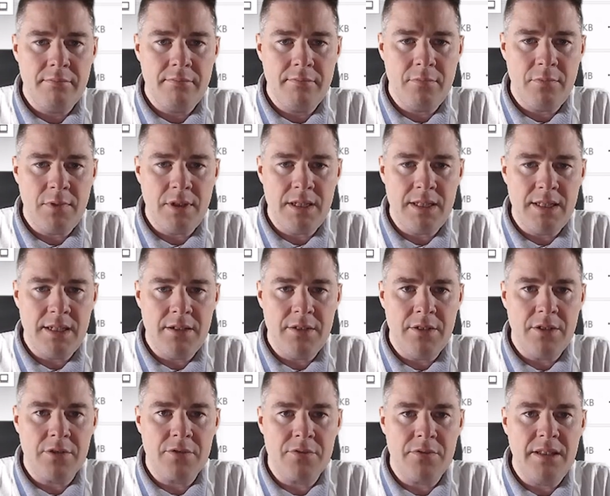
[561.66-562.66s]
Why did it
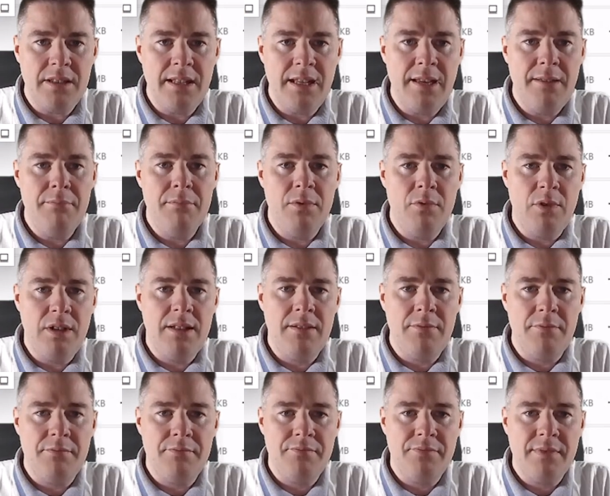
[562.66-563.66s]
not rename? Well,
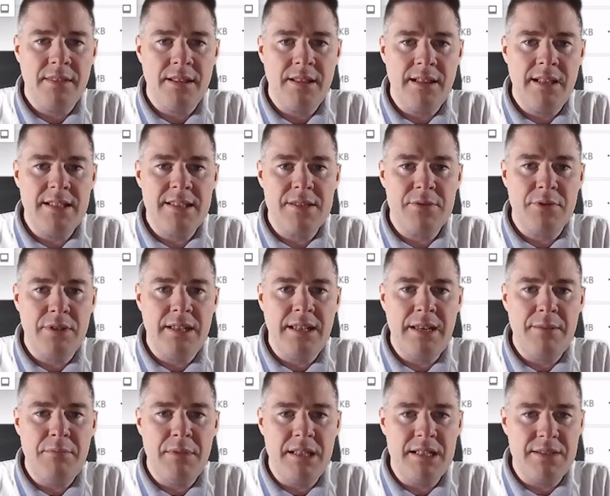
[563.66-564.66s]
let's
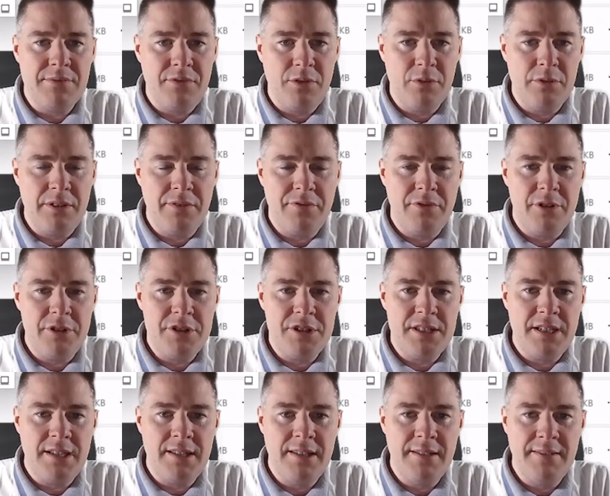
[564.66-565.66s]
rename this folder first
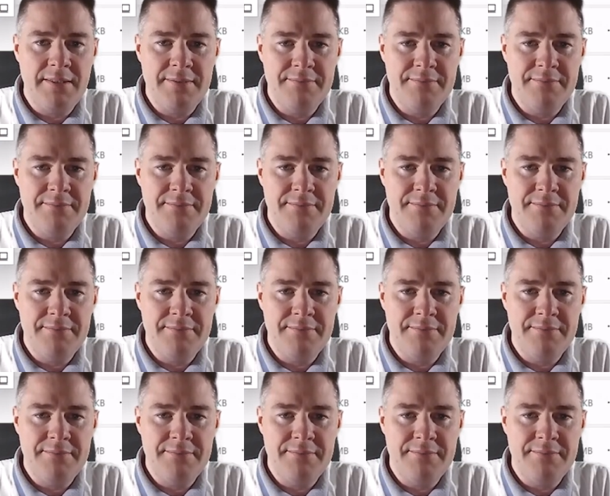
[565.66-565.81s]
then.